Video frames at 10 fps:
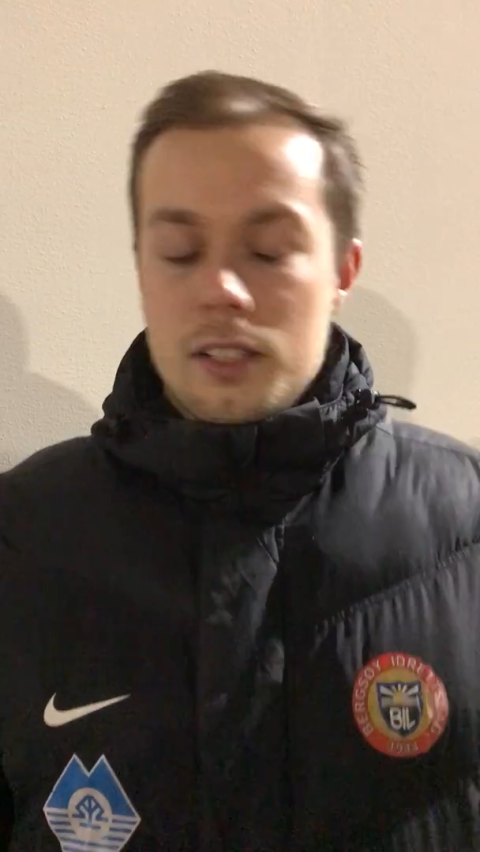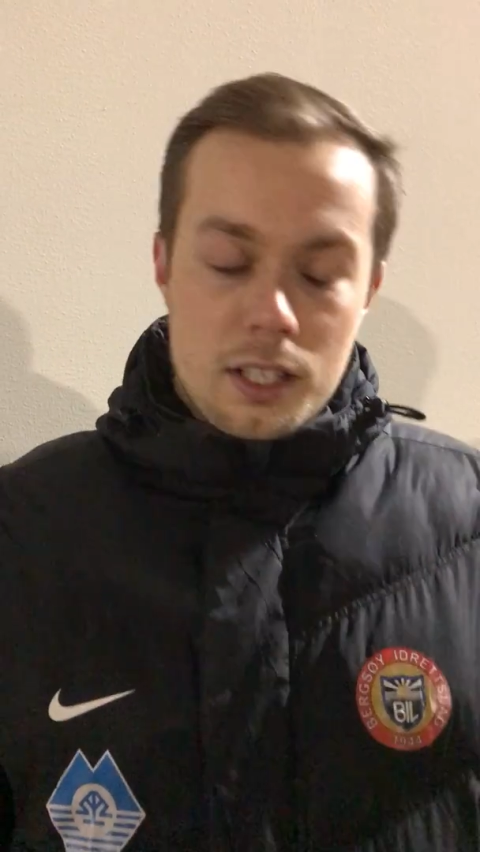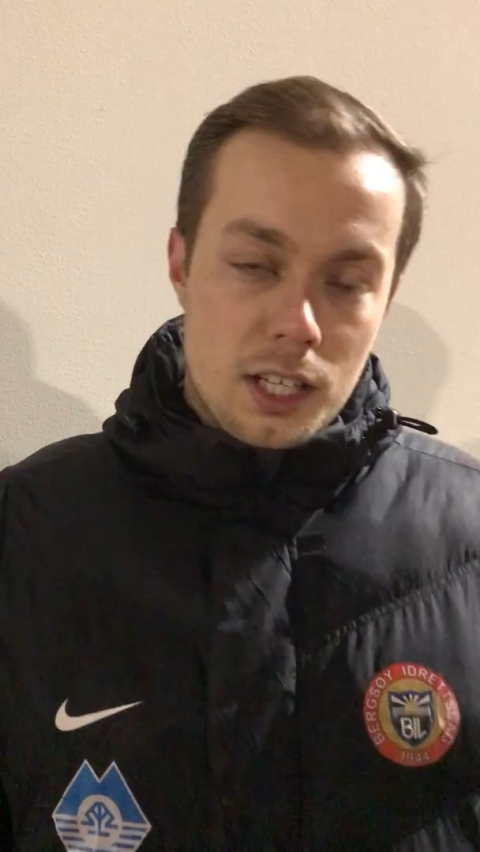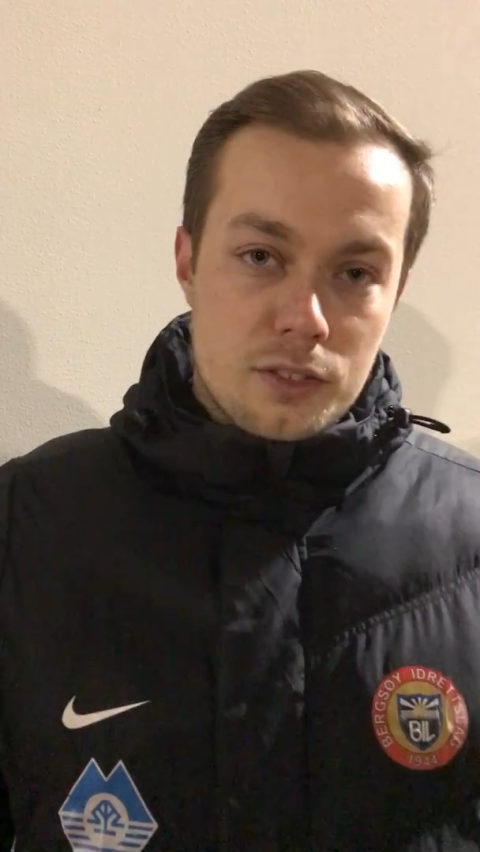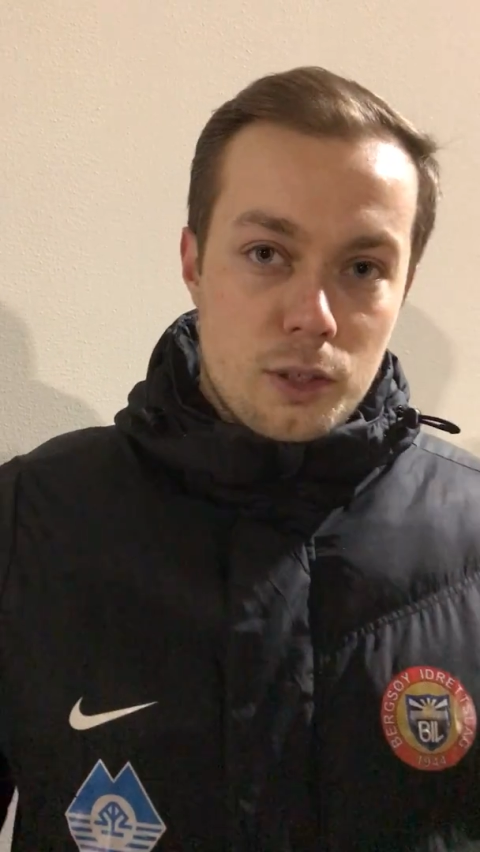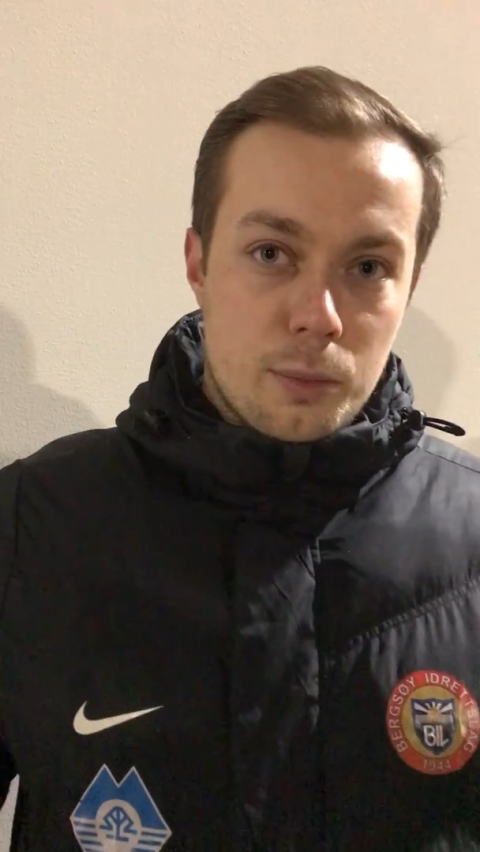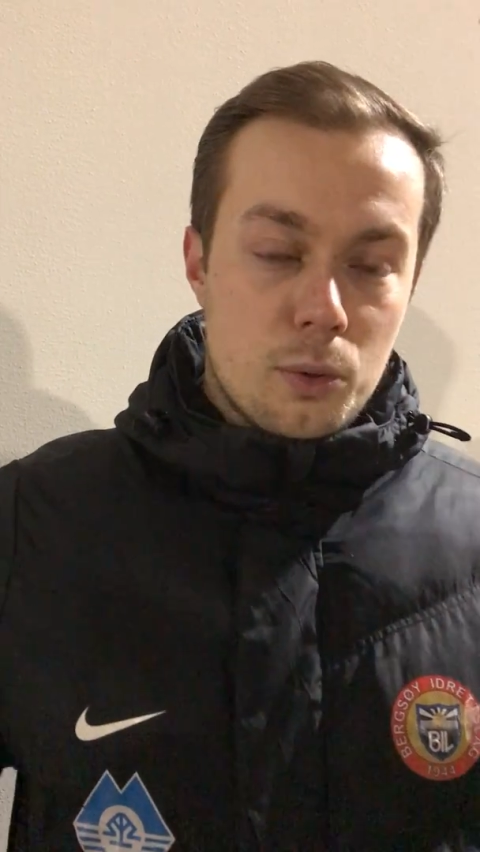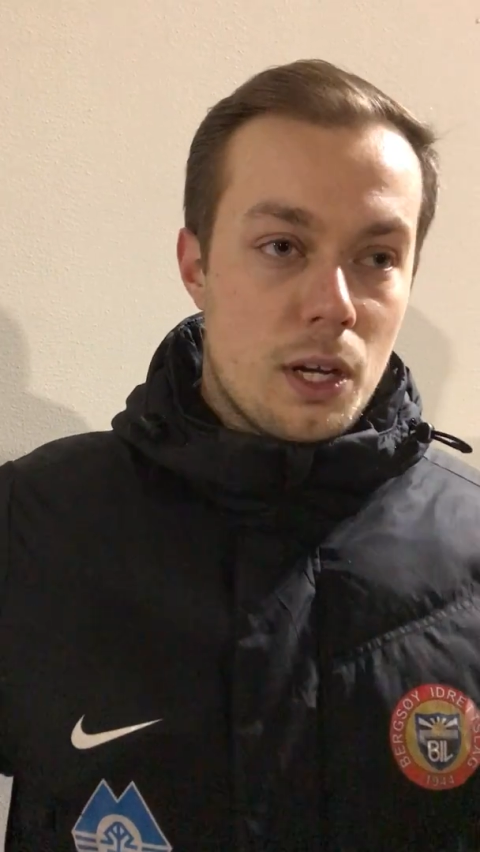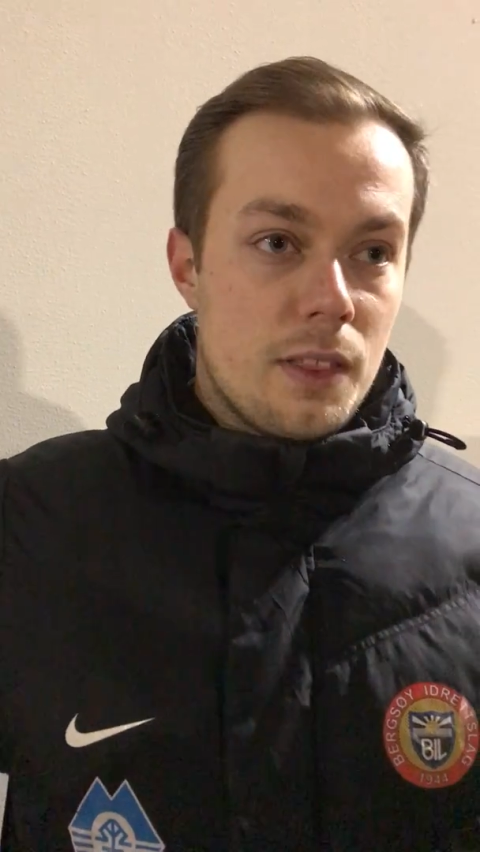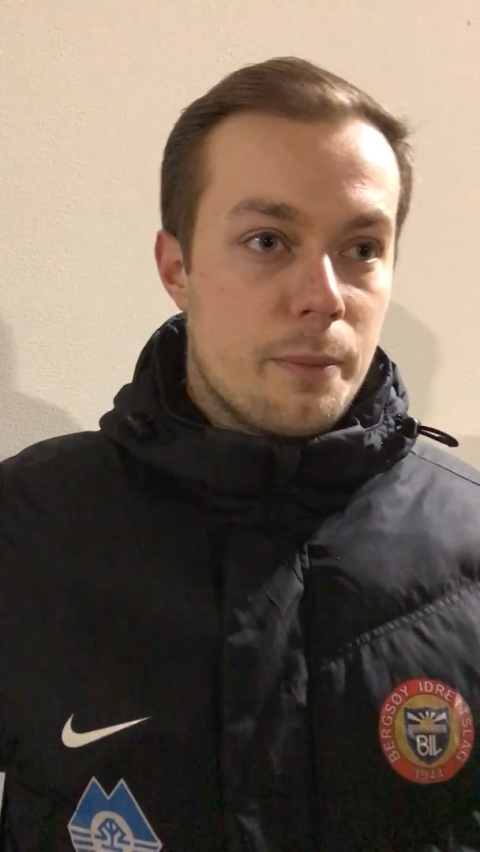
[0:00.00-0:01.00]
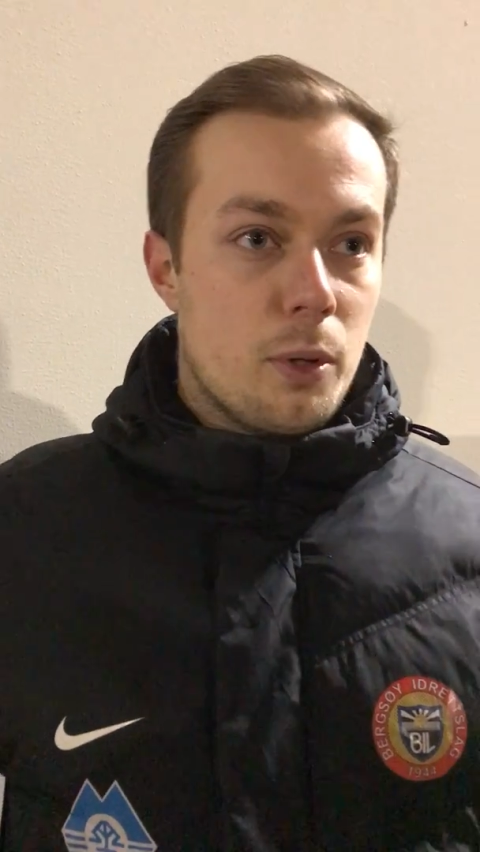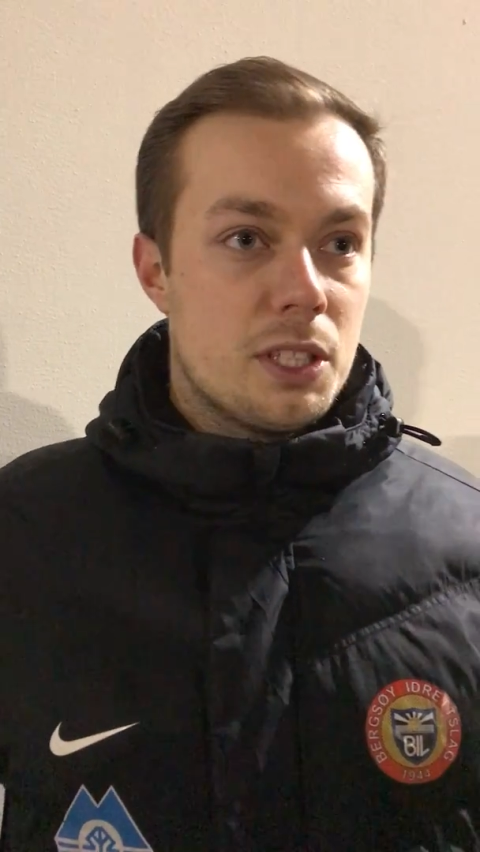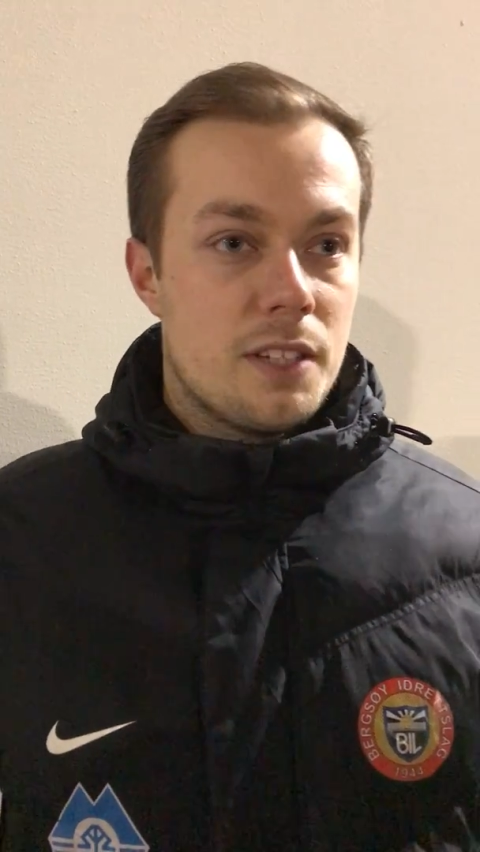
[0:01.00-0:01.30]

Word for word: and that's football, and the boys